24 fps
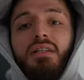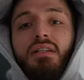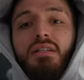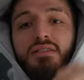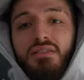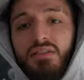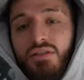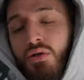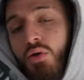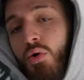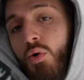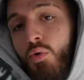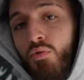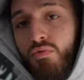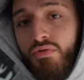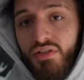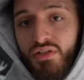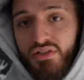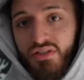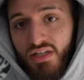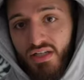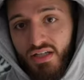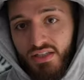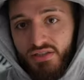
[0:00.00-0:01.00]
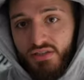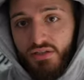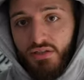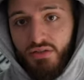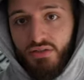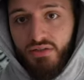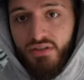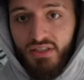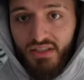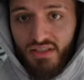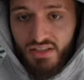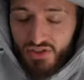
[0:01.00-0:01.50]
it's an oversized
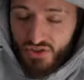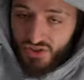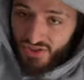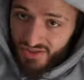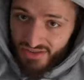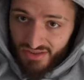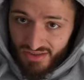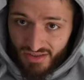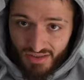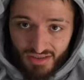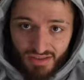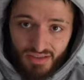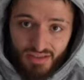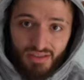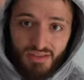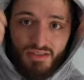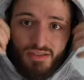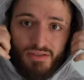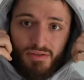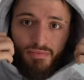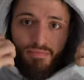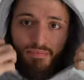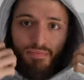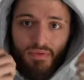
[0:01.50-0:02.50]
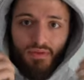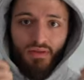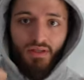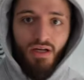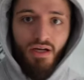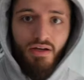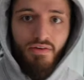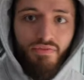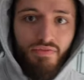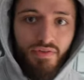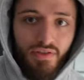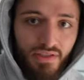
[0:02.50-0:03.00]
hoodie. It's just,
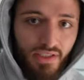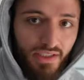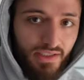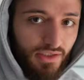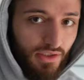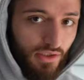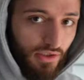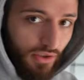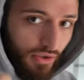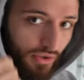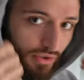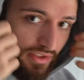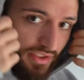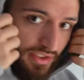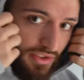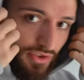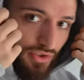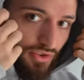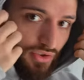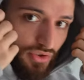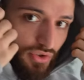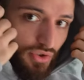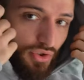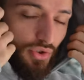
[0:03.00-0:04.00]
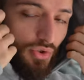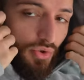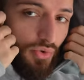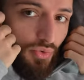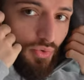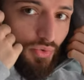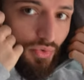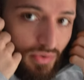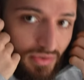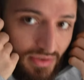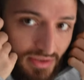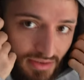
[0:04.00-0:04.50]
I feel like the hood is
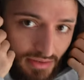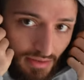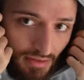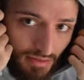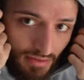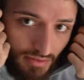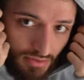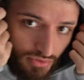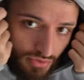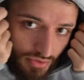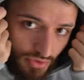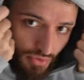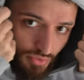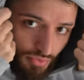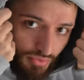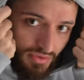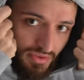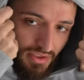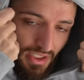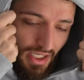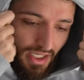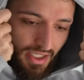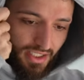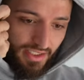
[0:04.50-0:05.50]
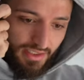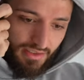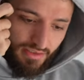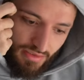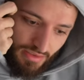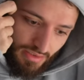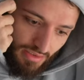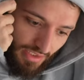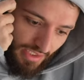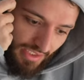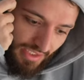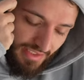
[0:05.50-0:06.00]
too tight.
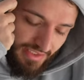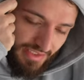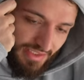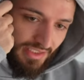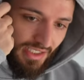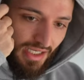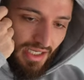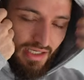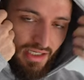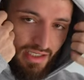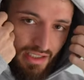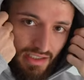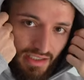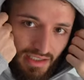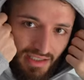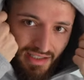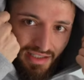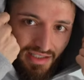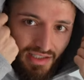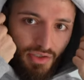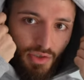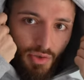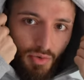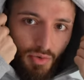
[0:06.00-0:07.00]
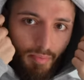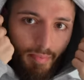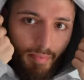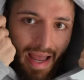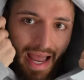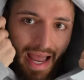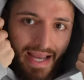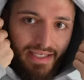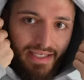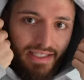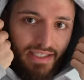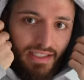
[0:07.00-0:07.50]
Like, it's not a little
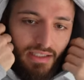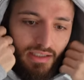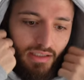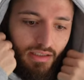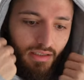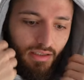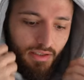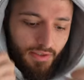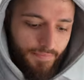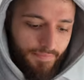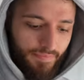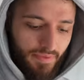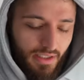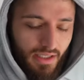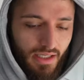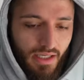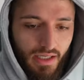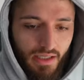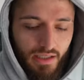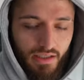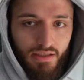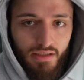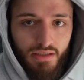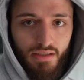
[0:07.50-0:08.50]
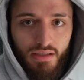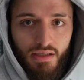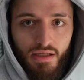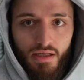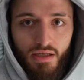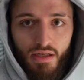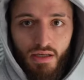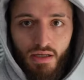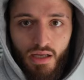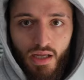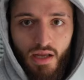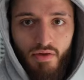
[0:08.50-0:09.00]
baggy. And
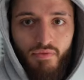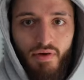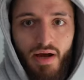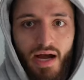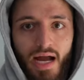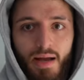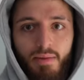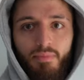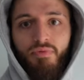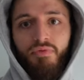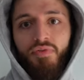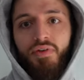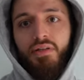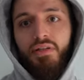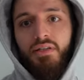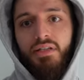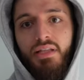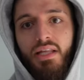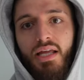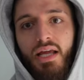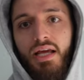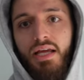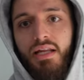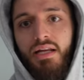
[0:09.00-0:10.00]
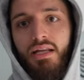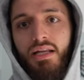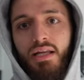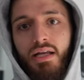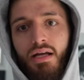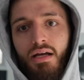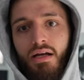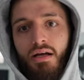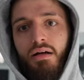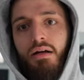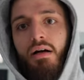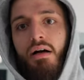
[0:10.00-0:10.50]
if I'm feeling that,
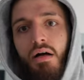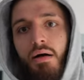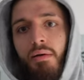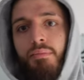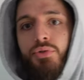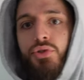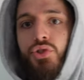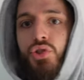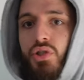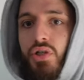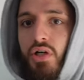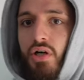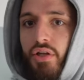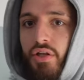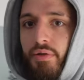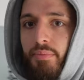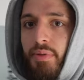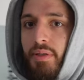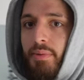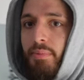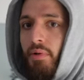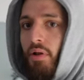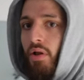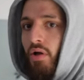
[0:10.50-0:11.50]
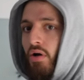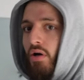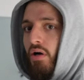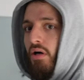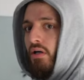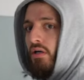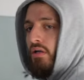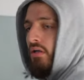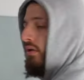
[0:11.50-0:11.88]
I'm sure other people are,